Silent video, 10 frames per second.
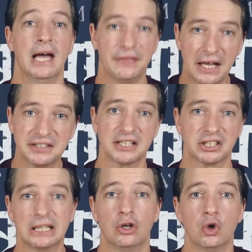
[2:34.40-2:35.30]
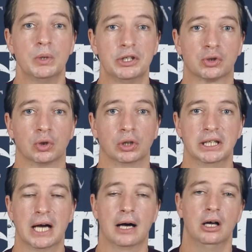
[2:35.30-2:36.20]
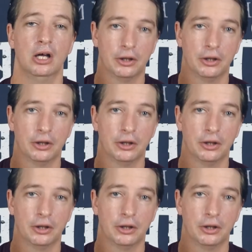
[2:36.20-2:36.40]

And that's actually who we truly are.